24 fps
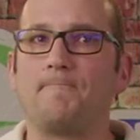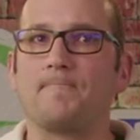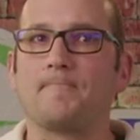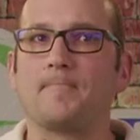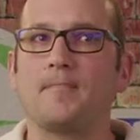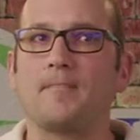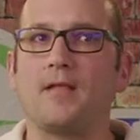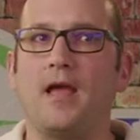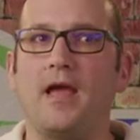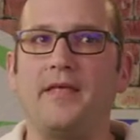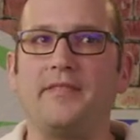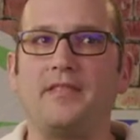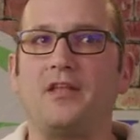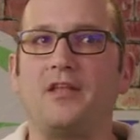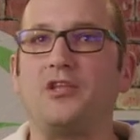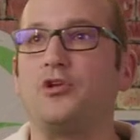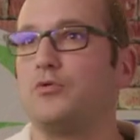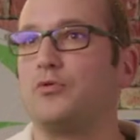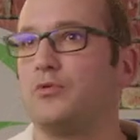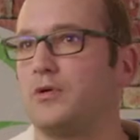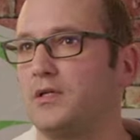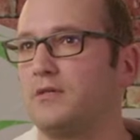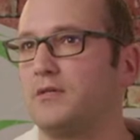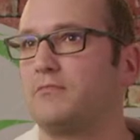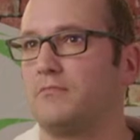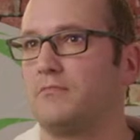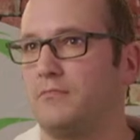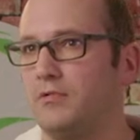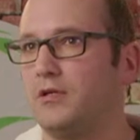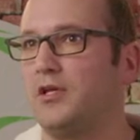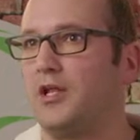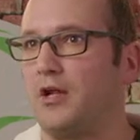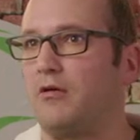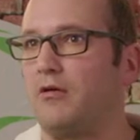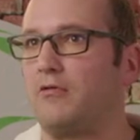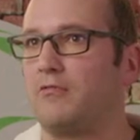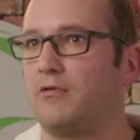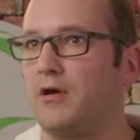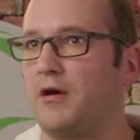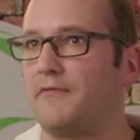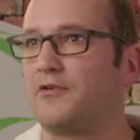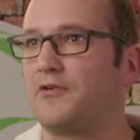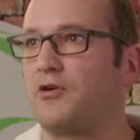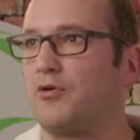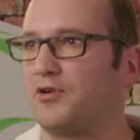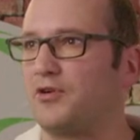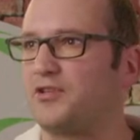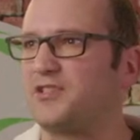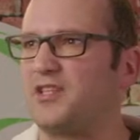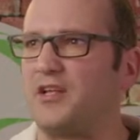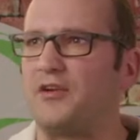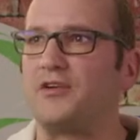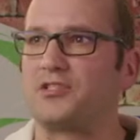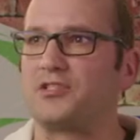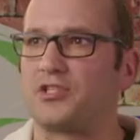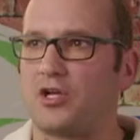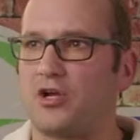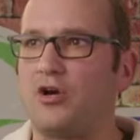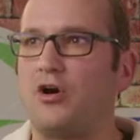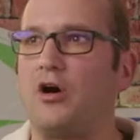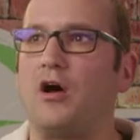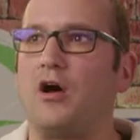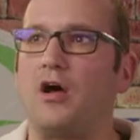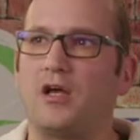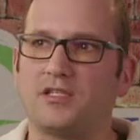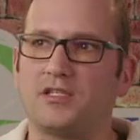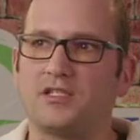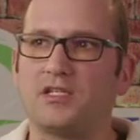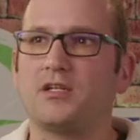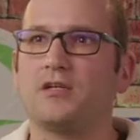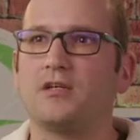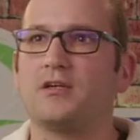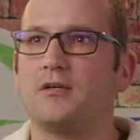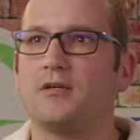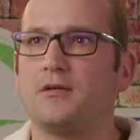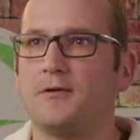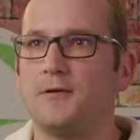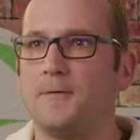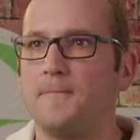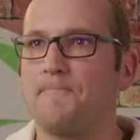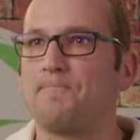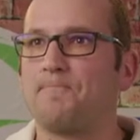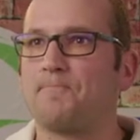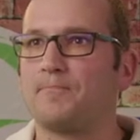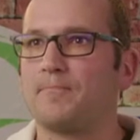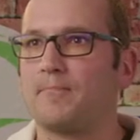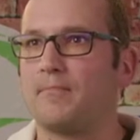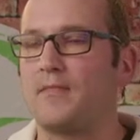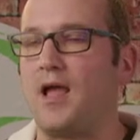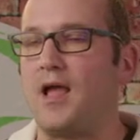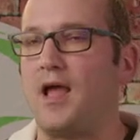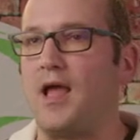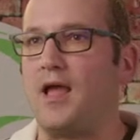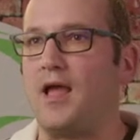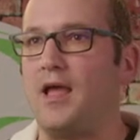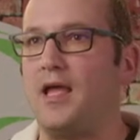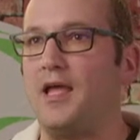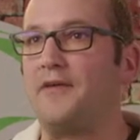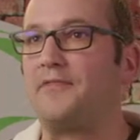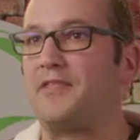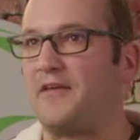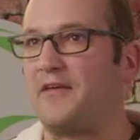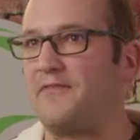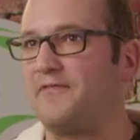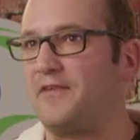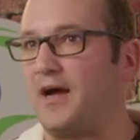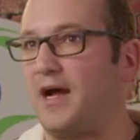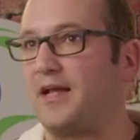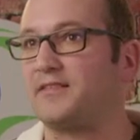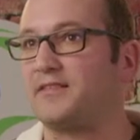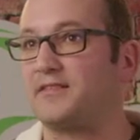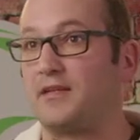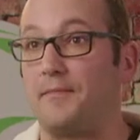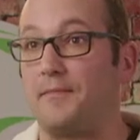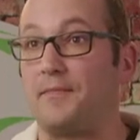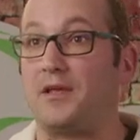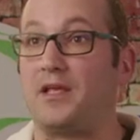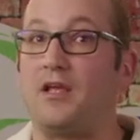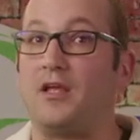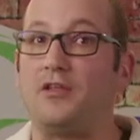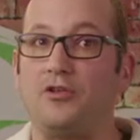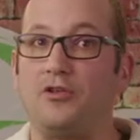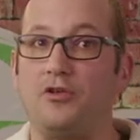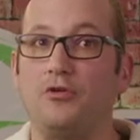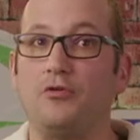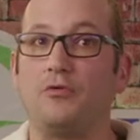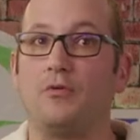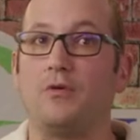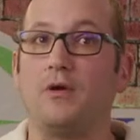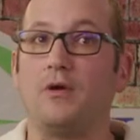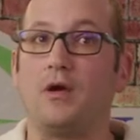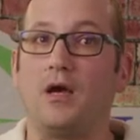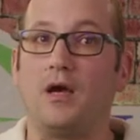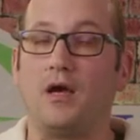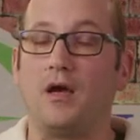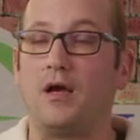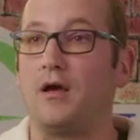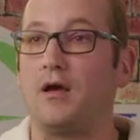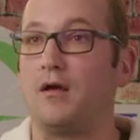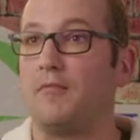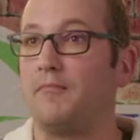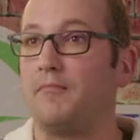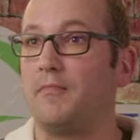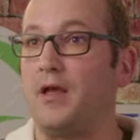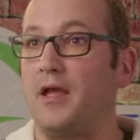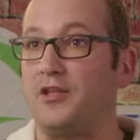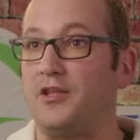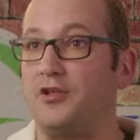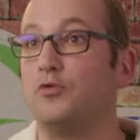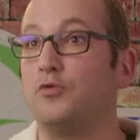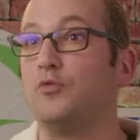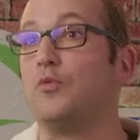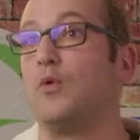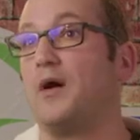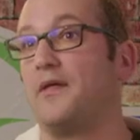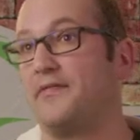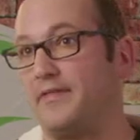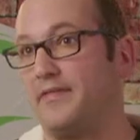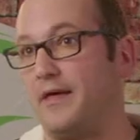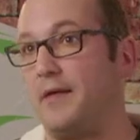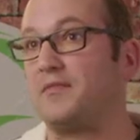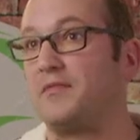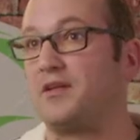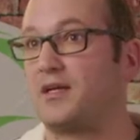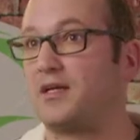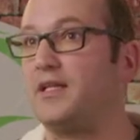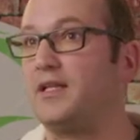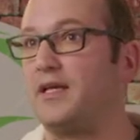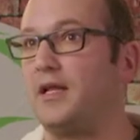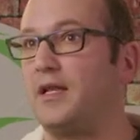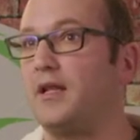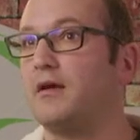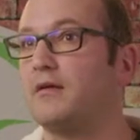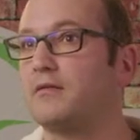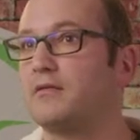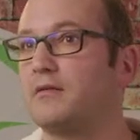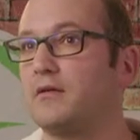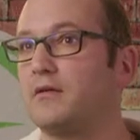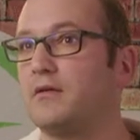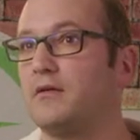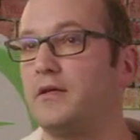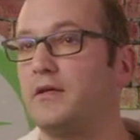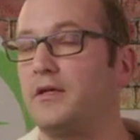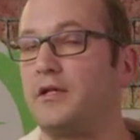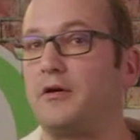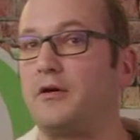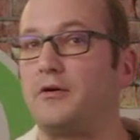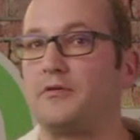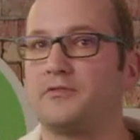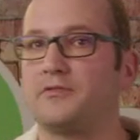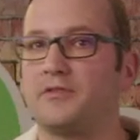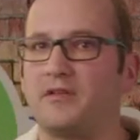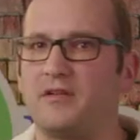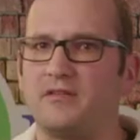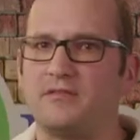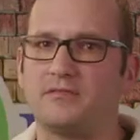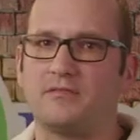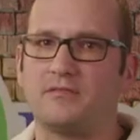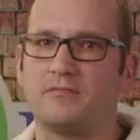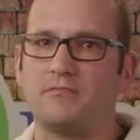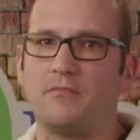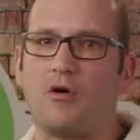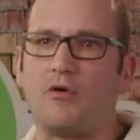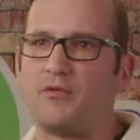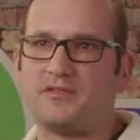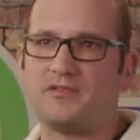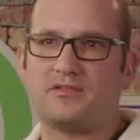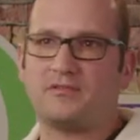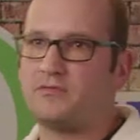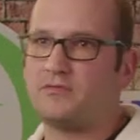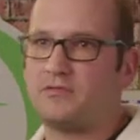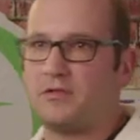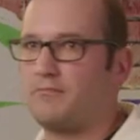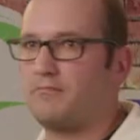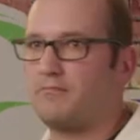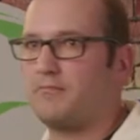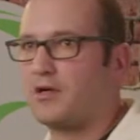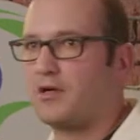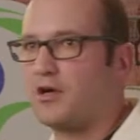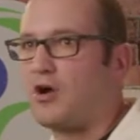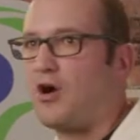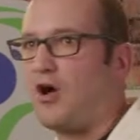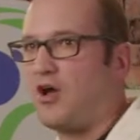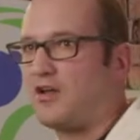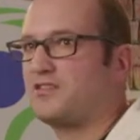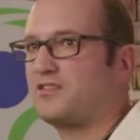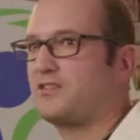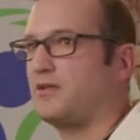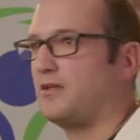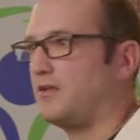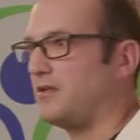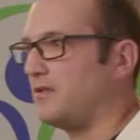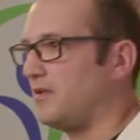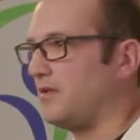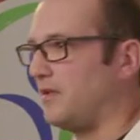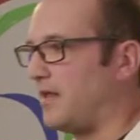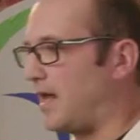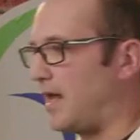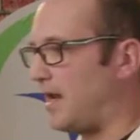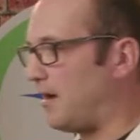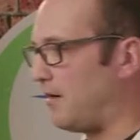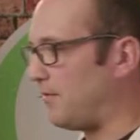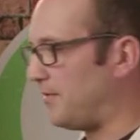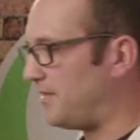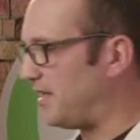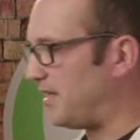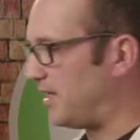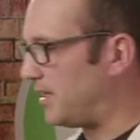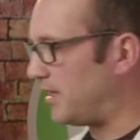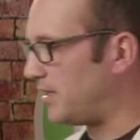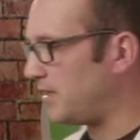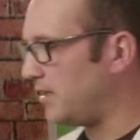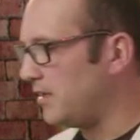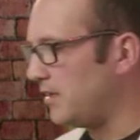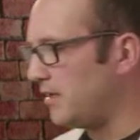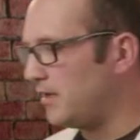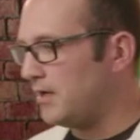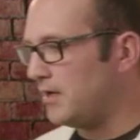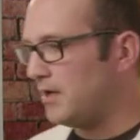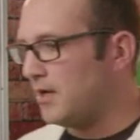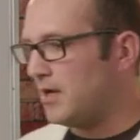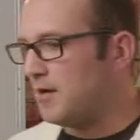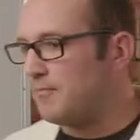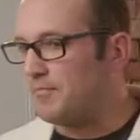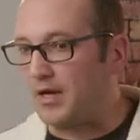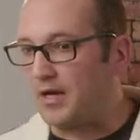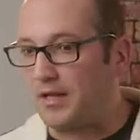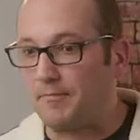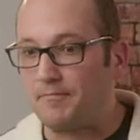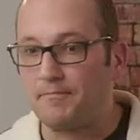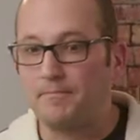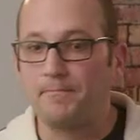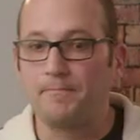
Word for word: and then you will, you know, of course, there is a cost if they find something and you um, and you want them to clean it. You know, there's always a cost to, to that, I would think. But